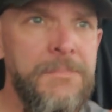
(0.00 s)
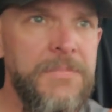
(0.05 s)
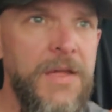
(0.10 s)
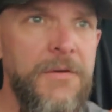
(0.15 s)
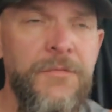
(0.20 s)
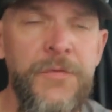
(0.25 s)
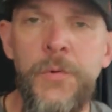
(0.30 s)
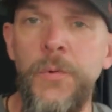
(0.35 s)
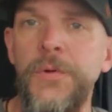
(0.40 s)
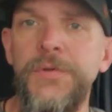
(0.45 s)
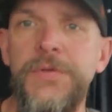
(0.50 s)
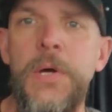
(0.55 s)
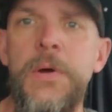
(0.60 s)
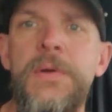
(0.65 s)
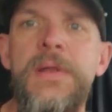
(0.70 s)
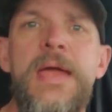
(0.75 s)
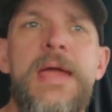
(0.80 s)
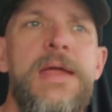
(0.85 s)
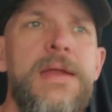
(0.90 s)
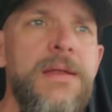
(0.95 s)
if you will
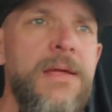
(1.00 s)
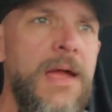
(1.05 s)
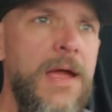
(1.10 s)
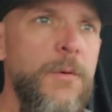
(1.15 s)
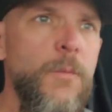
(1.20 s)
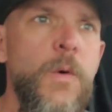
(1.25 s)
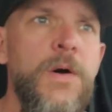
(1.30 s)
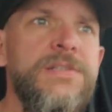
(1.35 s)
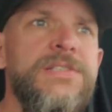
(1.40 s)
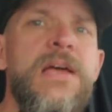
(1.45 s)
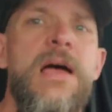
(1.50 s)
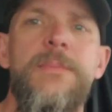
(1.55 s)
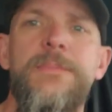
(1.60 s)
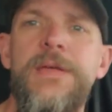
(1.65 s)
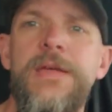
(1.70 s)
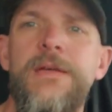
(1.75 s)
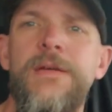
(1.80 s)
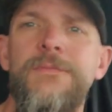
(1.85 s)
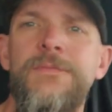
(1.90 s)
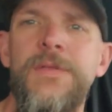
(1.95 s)
donate a one-time
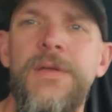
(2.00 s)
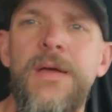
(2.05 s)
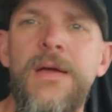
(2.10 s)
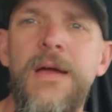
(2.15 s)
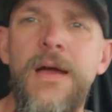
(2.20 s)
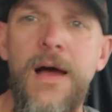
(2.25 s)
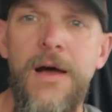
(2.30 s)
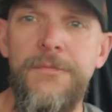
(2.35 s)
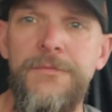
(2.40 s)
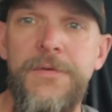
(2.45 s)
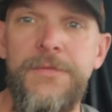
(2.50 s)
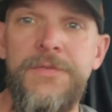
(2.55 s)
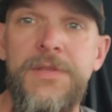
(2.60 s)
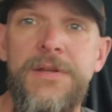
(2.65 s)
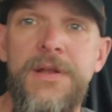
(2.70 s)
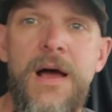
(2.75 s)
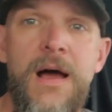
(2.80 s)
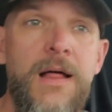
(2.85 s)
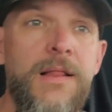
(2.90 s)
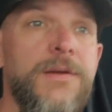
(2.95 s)
gift of
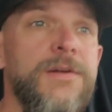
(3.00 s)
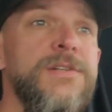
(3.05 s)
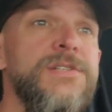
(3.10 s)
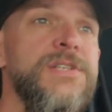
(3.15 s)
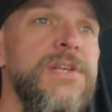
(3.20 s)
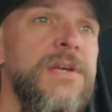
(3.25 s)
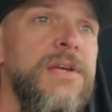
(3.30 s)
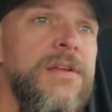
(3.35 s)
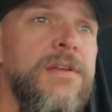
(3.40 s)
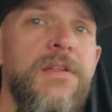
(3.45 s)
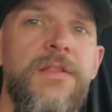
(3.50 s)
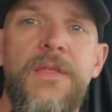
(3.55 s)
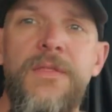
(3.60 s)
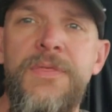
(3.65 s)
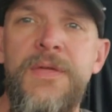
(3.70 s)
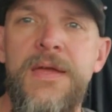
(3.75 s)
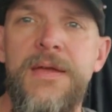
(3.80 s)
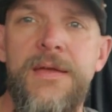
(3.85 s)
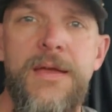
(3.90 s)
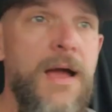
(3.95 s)
$50 to the
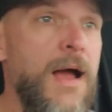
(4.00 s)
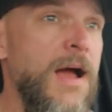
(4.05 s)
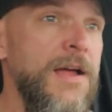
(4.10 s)
thing.